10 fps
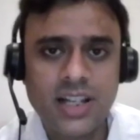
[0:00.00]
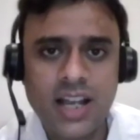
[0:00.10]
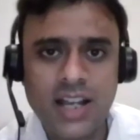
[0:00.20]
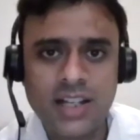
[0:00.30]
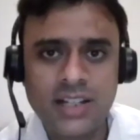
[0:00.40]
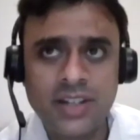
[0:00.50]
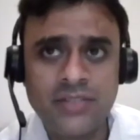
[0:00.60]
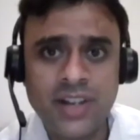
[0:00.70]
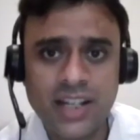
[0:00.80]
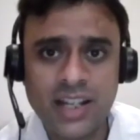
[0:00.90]
And in
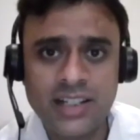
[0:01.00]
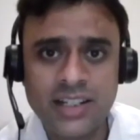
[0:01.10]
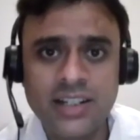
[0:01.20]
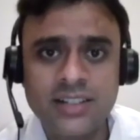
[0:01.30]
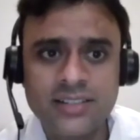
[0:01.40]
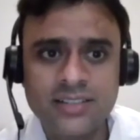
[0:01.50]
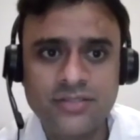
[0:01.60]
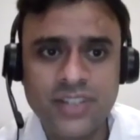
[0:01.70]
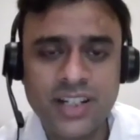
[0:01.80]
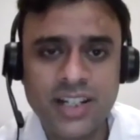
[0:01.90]
fact, I'll narrate a
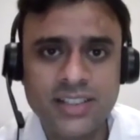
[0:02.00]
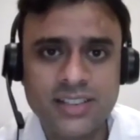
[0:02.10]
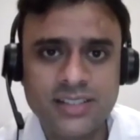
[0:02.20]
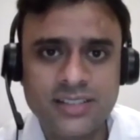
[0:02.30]
very nice